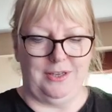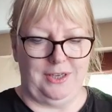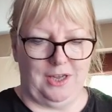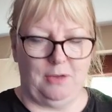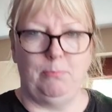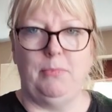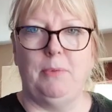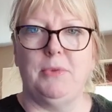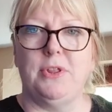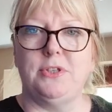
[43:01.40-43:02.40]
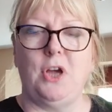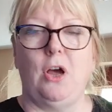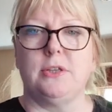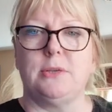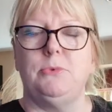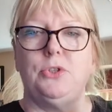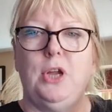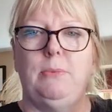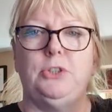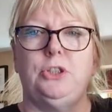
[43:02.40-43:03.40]
a mammoth task. I'm not
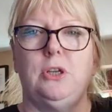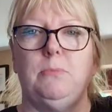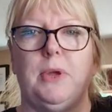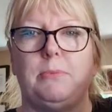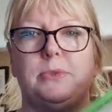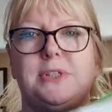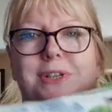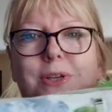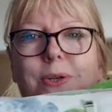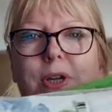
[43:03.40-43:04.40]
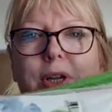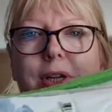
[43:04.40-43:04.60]
sure how much you're going to be able to